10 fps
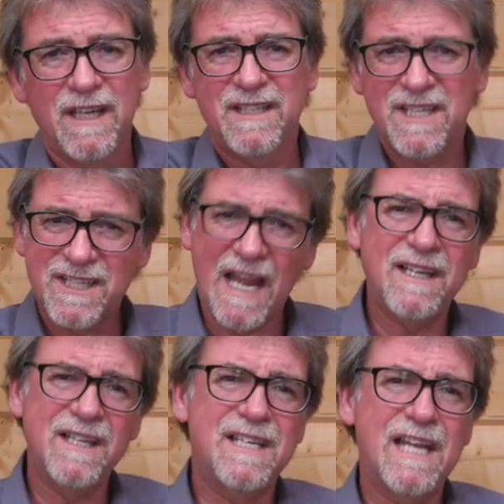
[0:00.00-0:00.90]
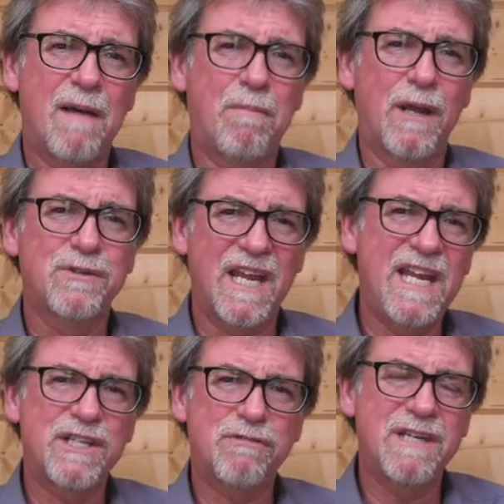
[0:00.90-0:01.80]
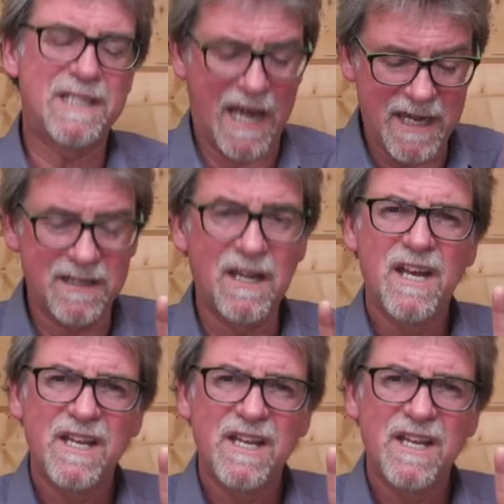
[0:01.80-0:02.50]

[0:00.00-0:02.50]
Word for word: The standard Diablos each retained